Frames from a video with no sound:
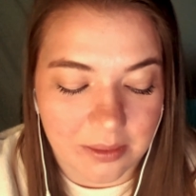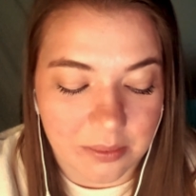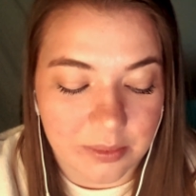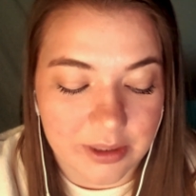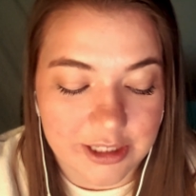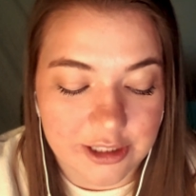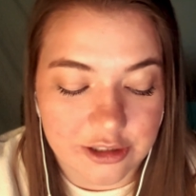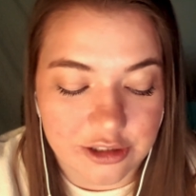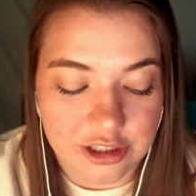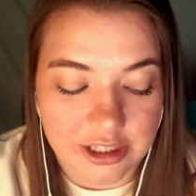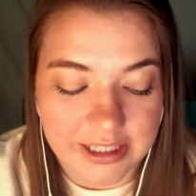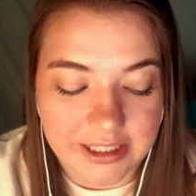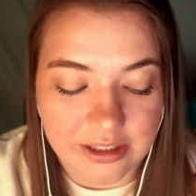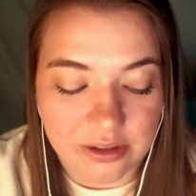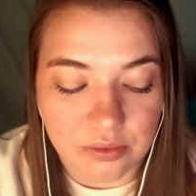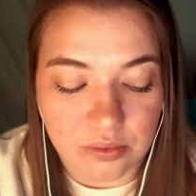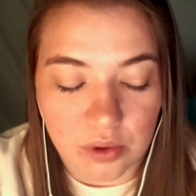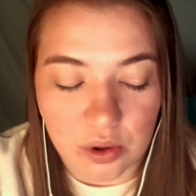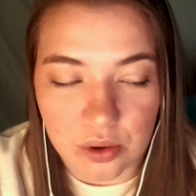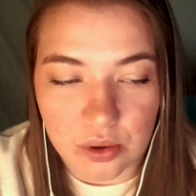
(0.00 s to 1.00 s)
when you're trying
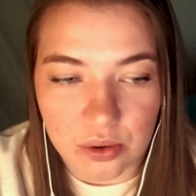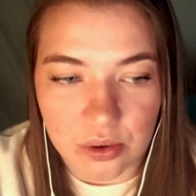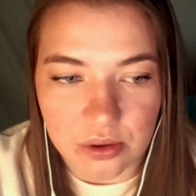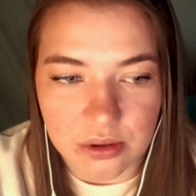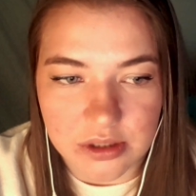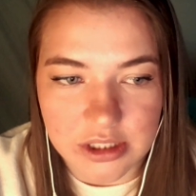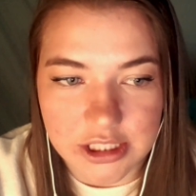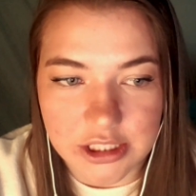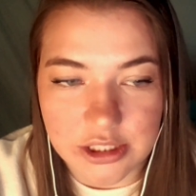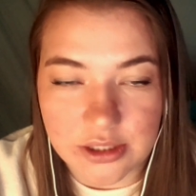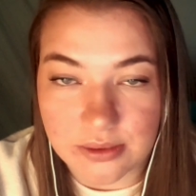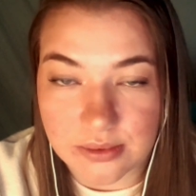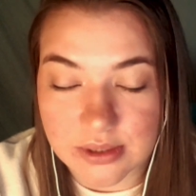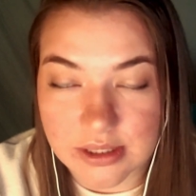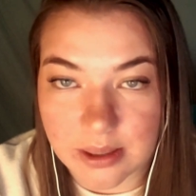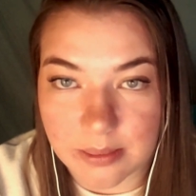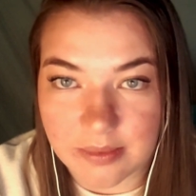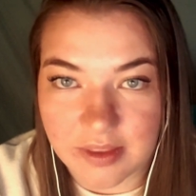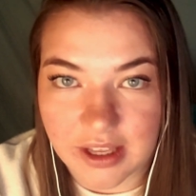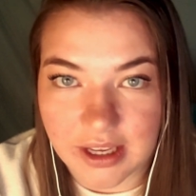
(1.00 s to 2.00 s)
to roll to do
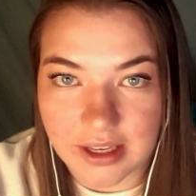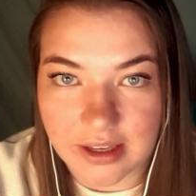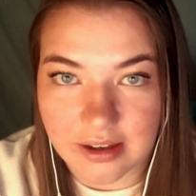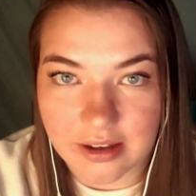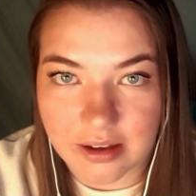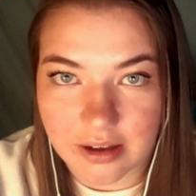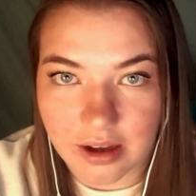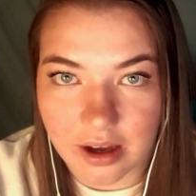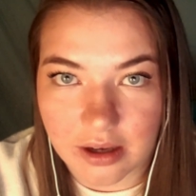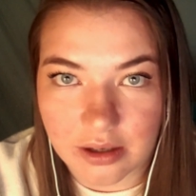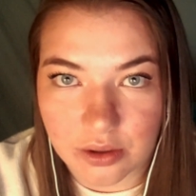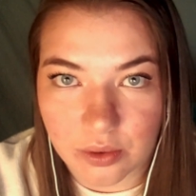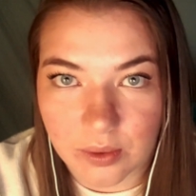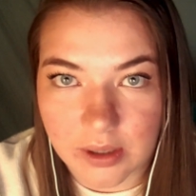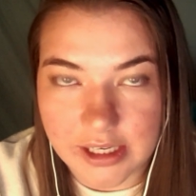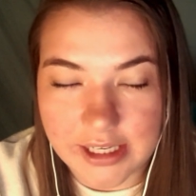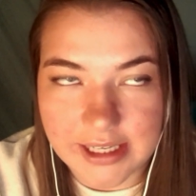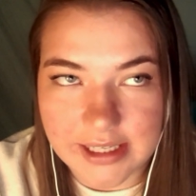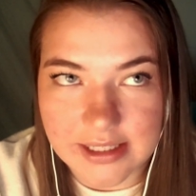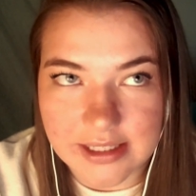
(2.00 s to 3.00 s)
something, a
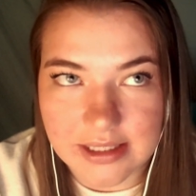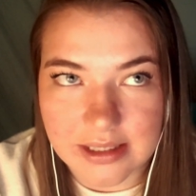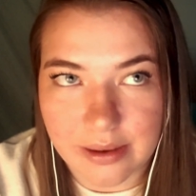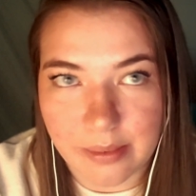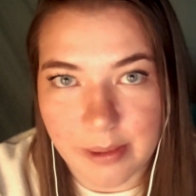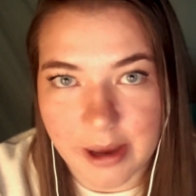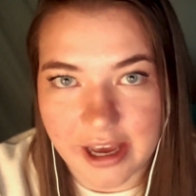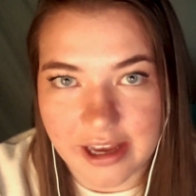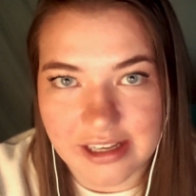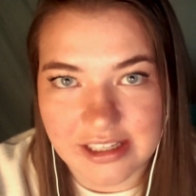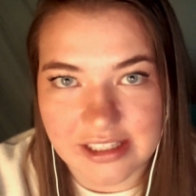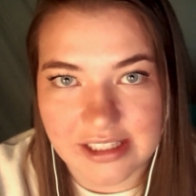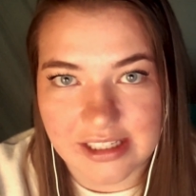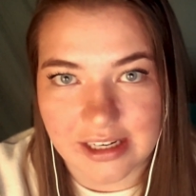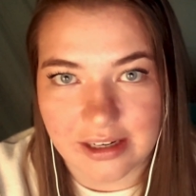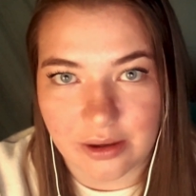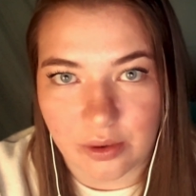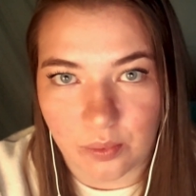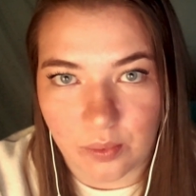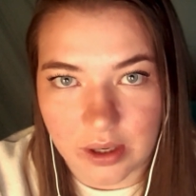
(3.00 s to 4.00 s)
20 is the best
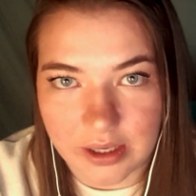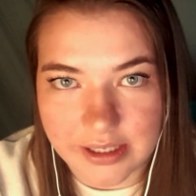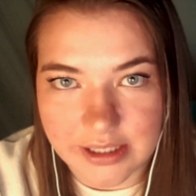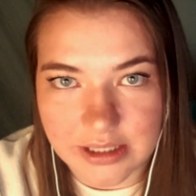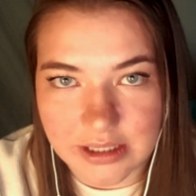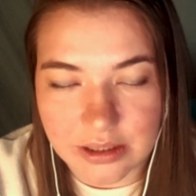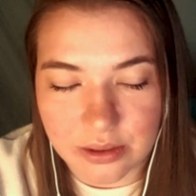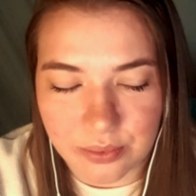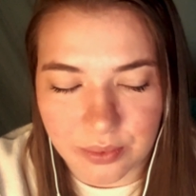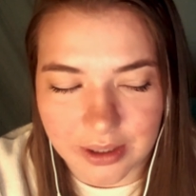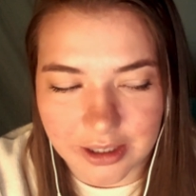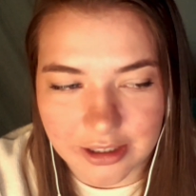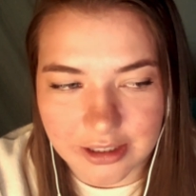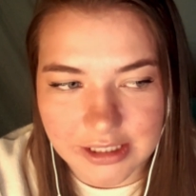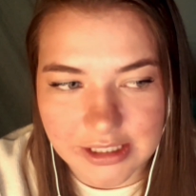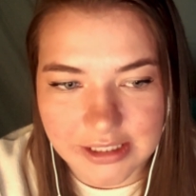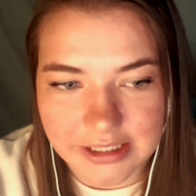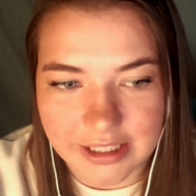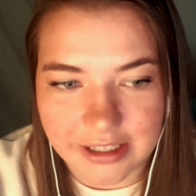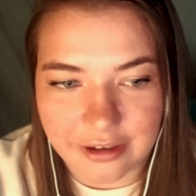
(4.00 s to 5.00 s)
and a 1 is the
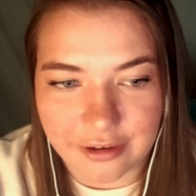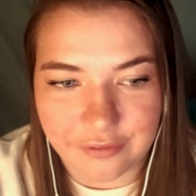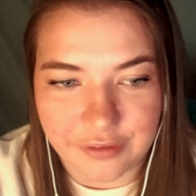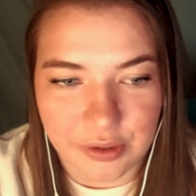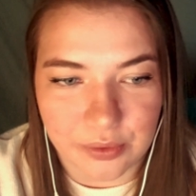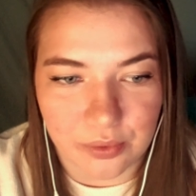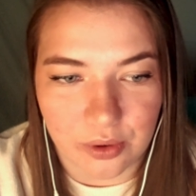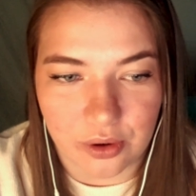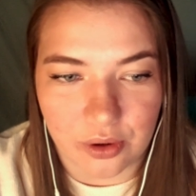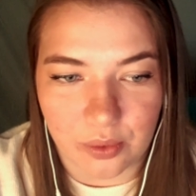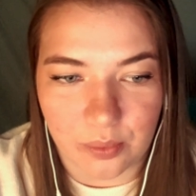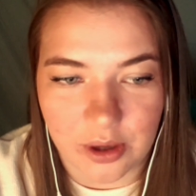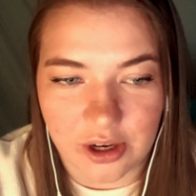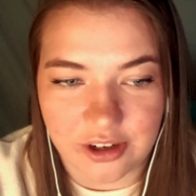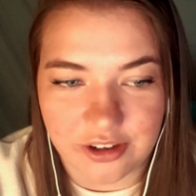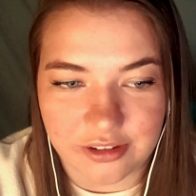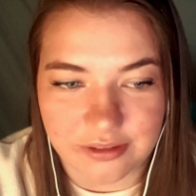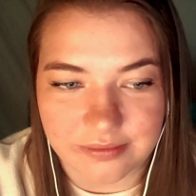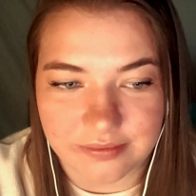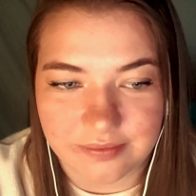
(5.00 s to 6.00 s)
worst. And if you roll a
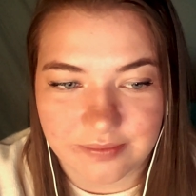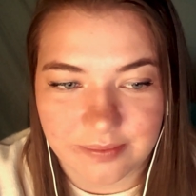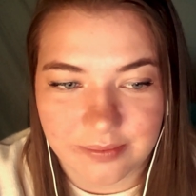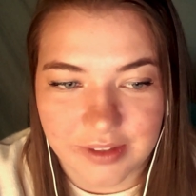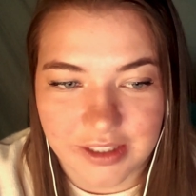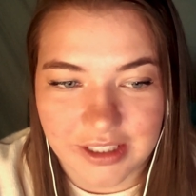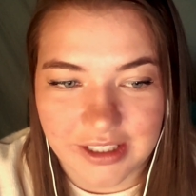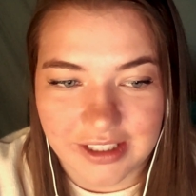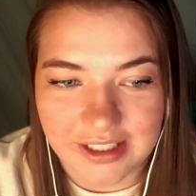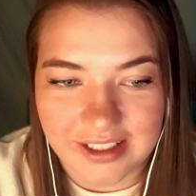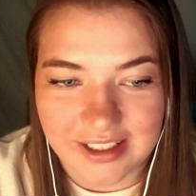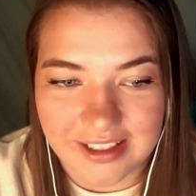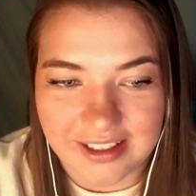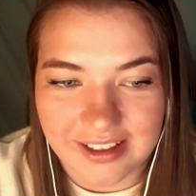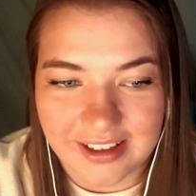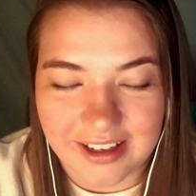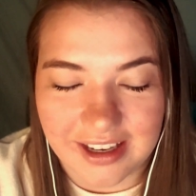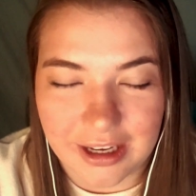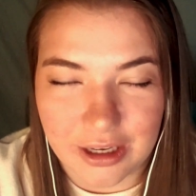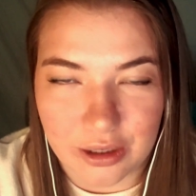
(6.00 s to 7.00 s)
1,
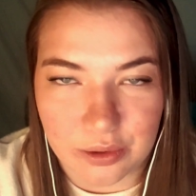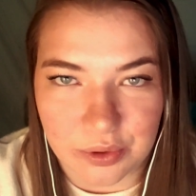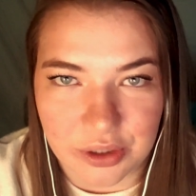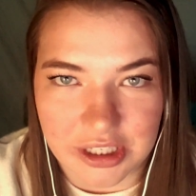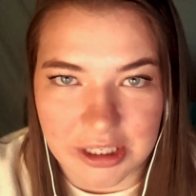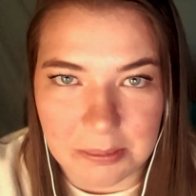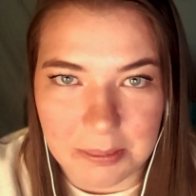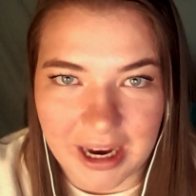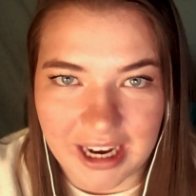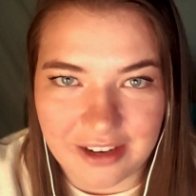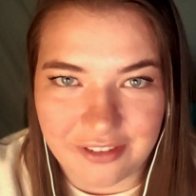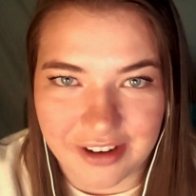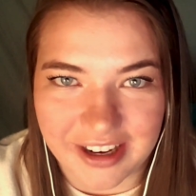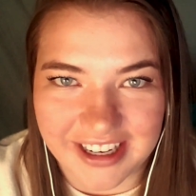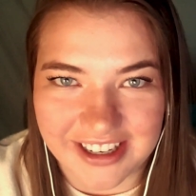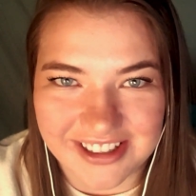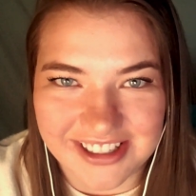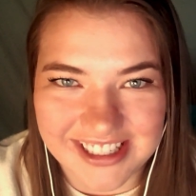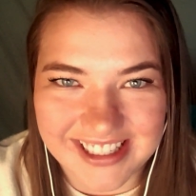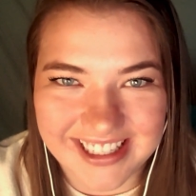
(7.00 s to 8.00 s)
it really
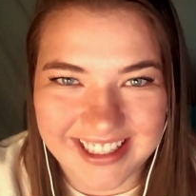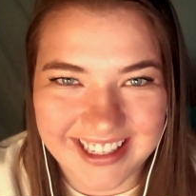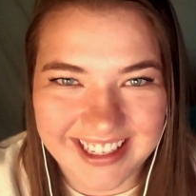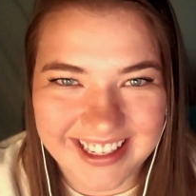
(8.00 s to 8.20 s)
backfires.